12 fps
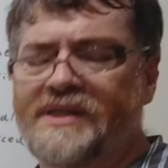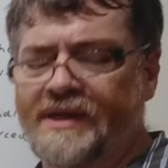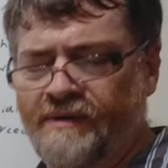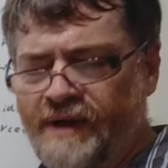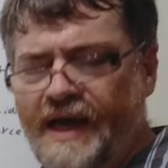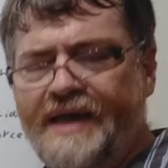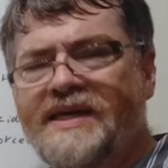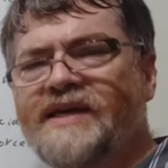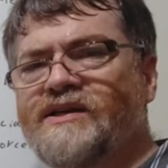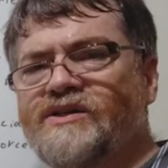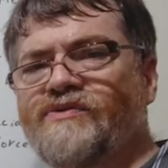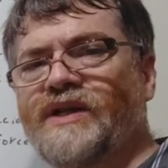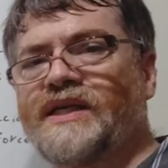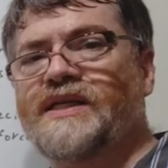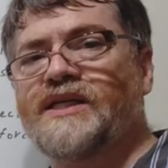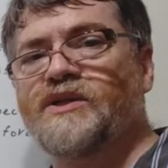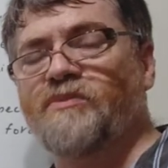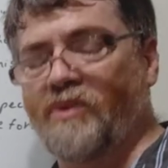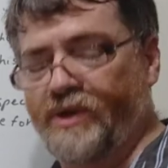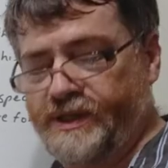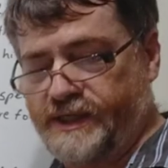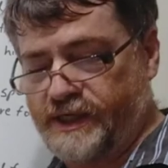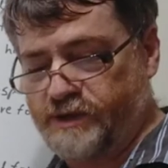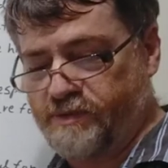So I think it's really
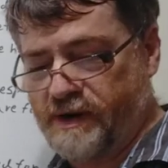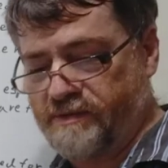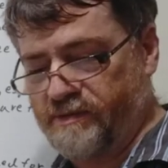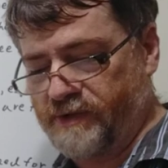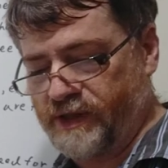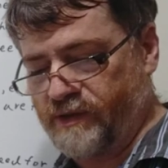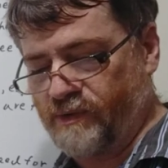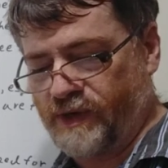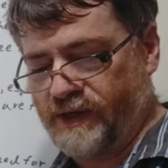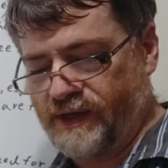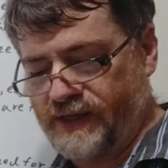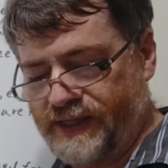disappointed is probably the one